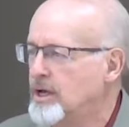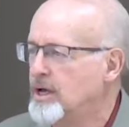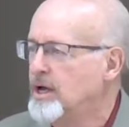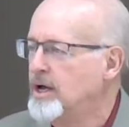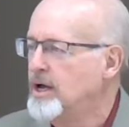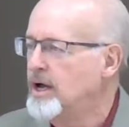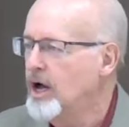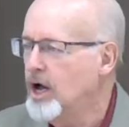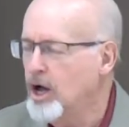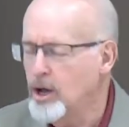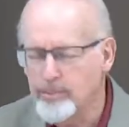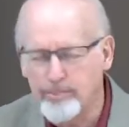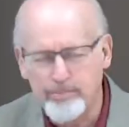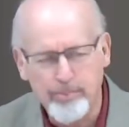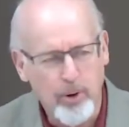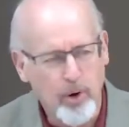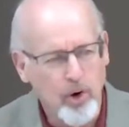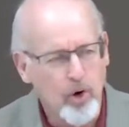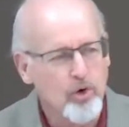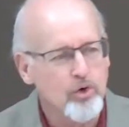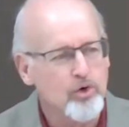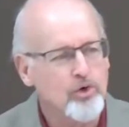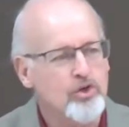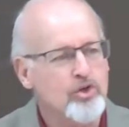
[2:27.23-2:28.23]
A
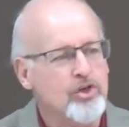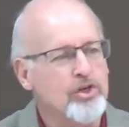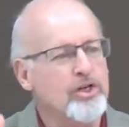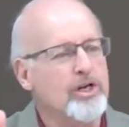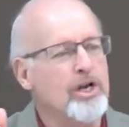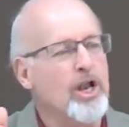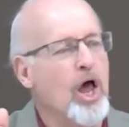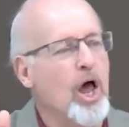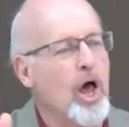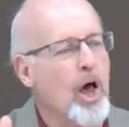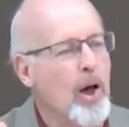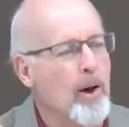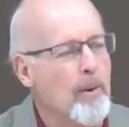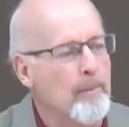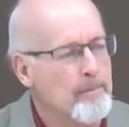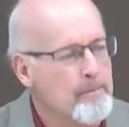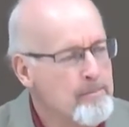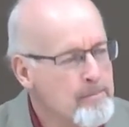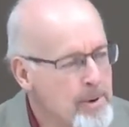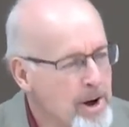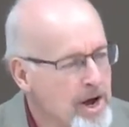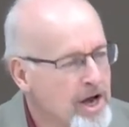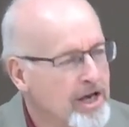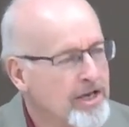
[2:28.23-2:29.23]
person
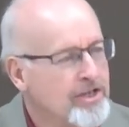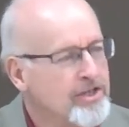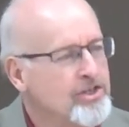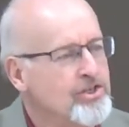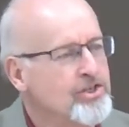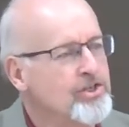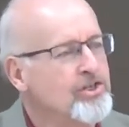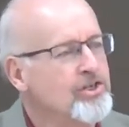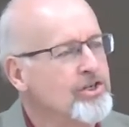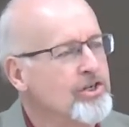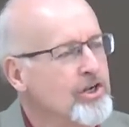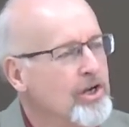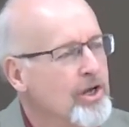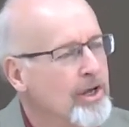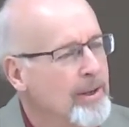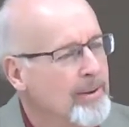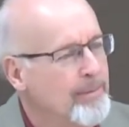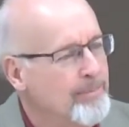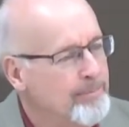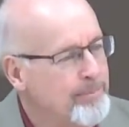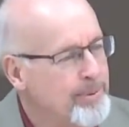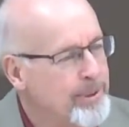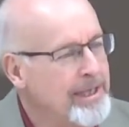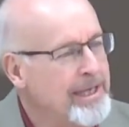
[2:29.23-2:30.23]
must
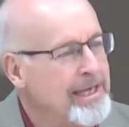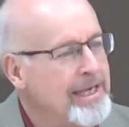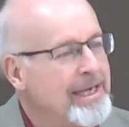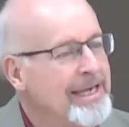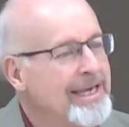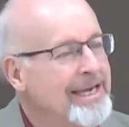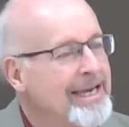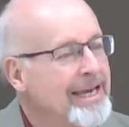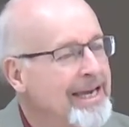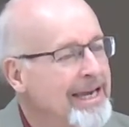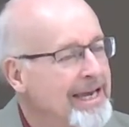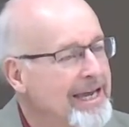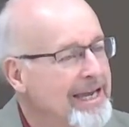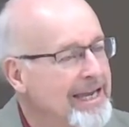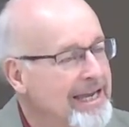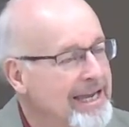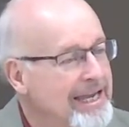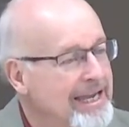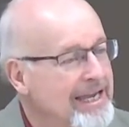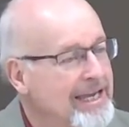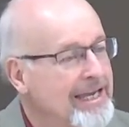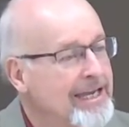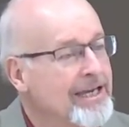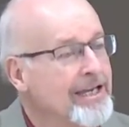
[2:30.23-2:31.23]
be
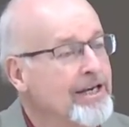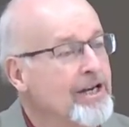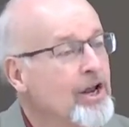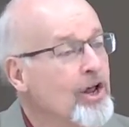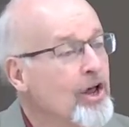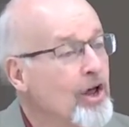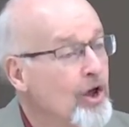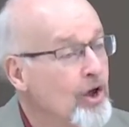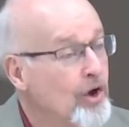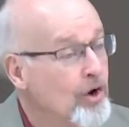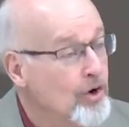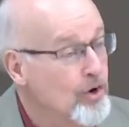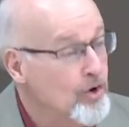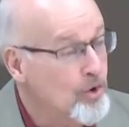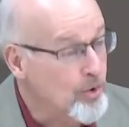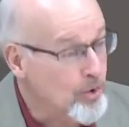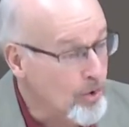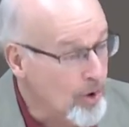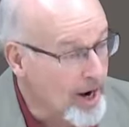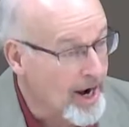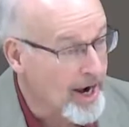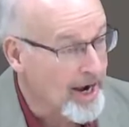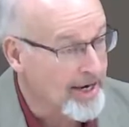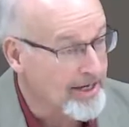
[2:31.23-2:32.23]
in
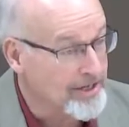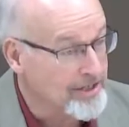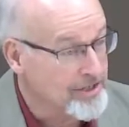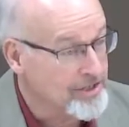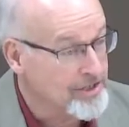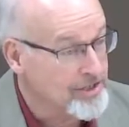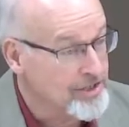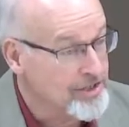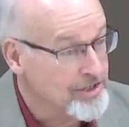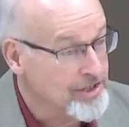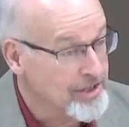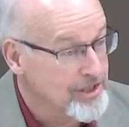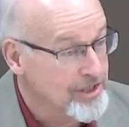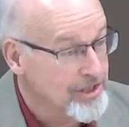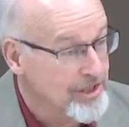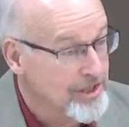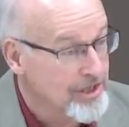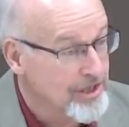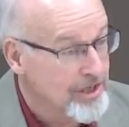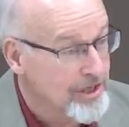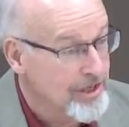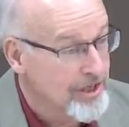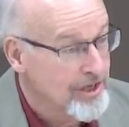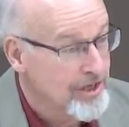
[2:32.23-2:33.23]
Christ
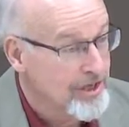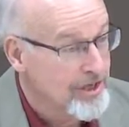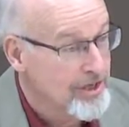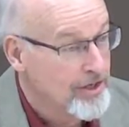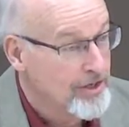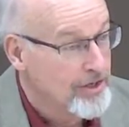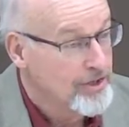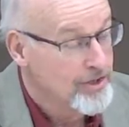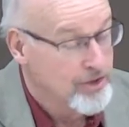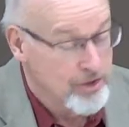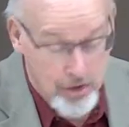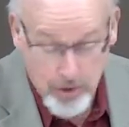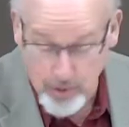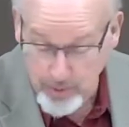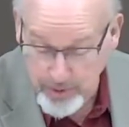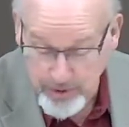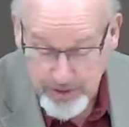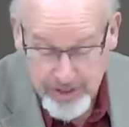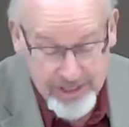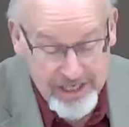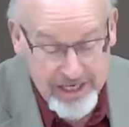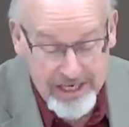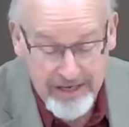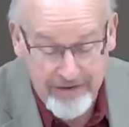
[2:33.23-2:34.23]
to
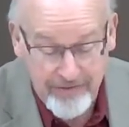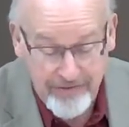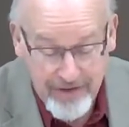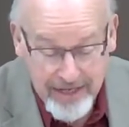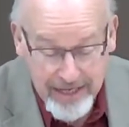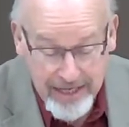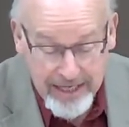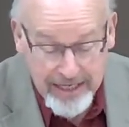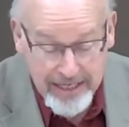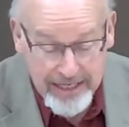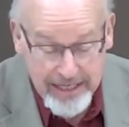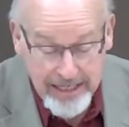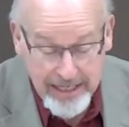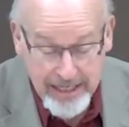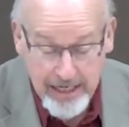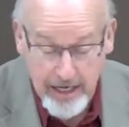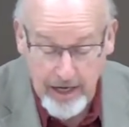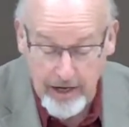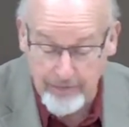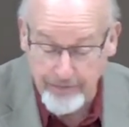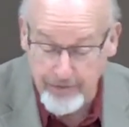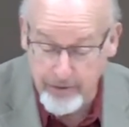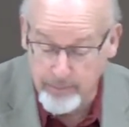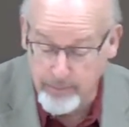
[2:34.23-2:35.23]
receive any
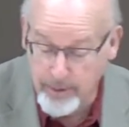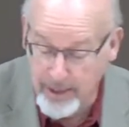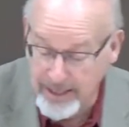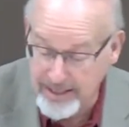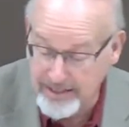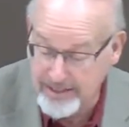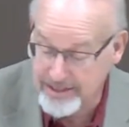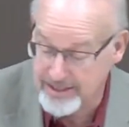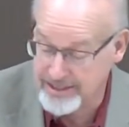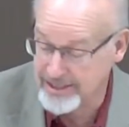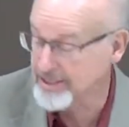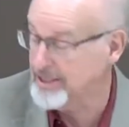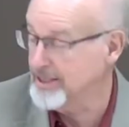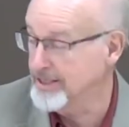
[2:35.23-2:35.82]
of the blessings.